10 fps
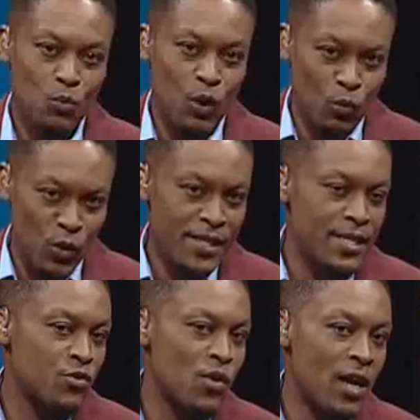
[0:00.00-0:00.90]
will win
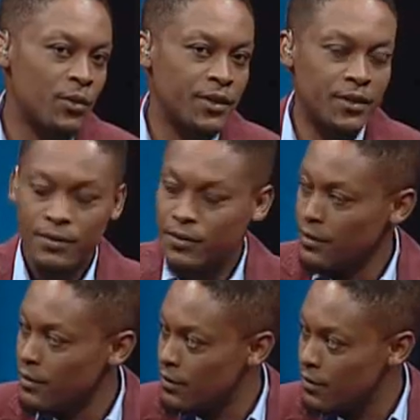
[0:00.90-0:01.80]
this round.
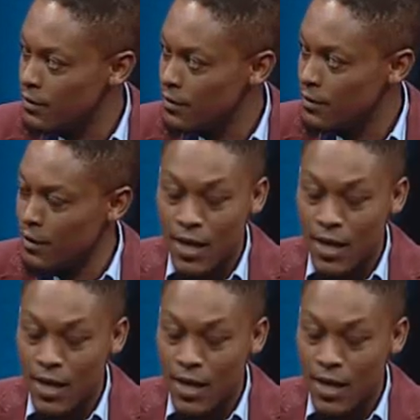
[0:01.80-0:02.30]
You